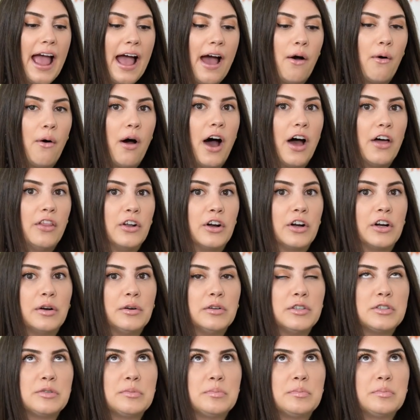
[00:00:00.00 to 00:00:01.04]
how
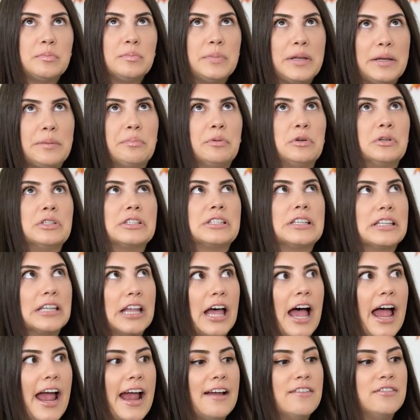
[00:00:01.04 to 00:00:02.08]
others, people's
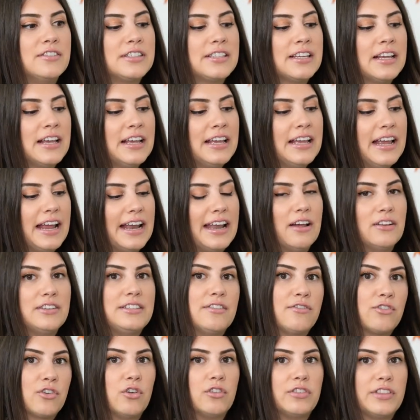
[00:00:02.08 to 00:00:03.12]
lives and how
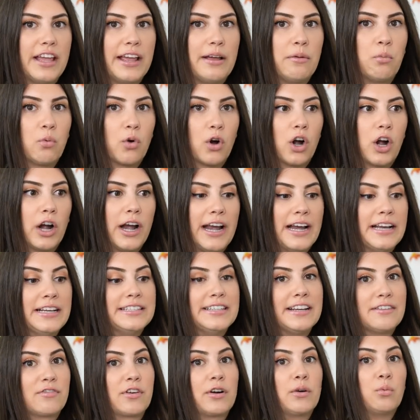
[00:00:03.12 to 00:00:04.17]
difficult they were in
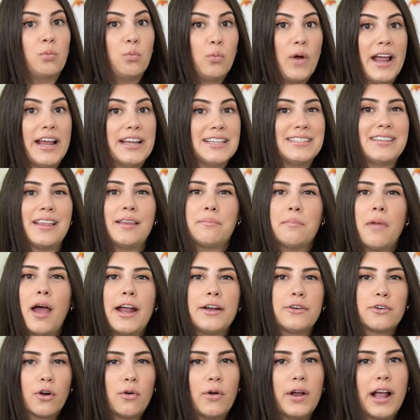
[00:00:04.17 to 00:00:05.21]
different ways than
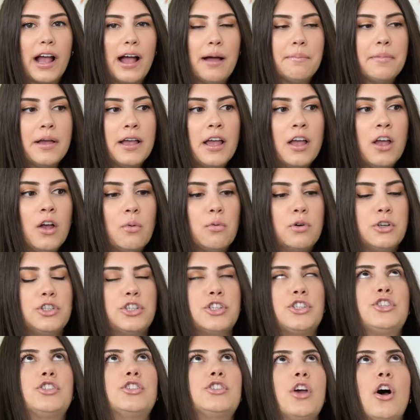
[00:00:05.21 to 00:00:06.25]
mine growing up was
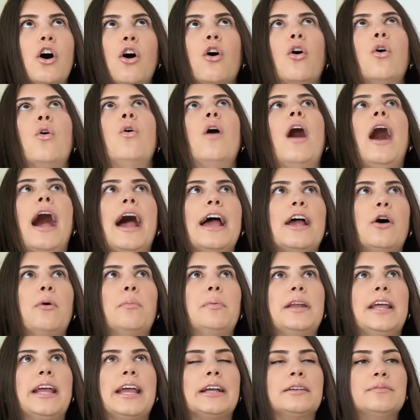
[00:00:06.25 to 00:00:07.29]
just so
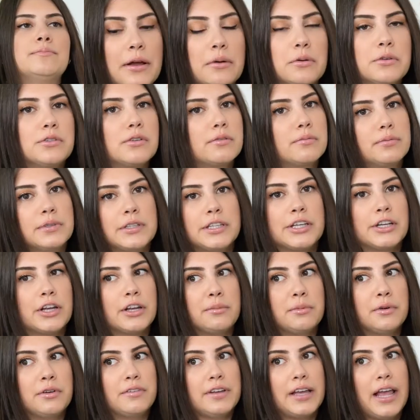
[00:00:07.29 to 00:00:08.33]
eye-opening. It was a really
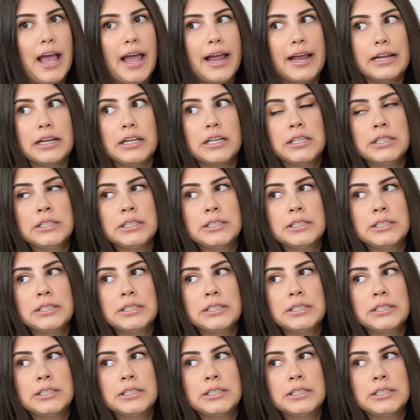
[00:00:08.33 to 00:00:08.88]
good movie. I